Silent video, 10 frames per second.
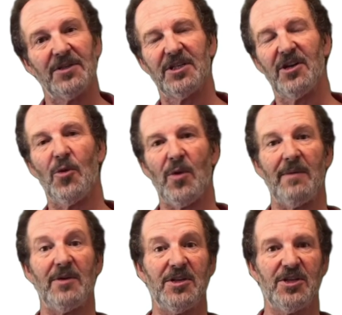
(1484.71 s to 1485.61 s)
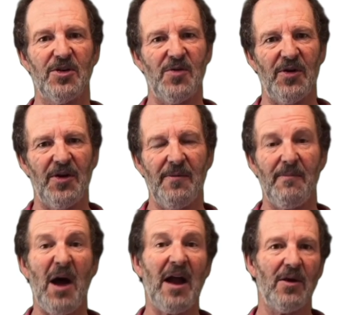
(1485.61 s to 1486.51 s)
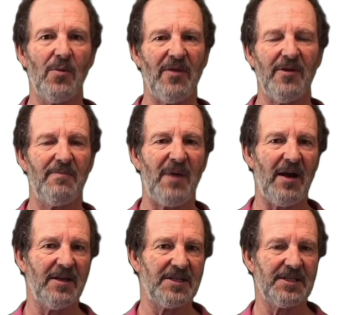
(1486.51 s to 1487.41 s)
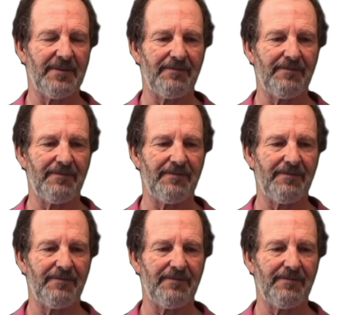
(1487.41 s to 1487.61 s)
another one I'm going to do on pilot weather, pilots,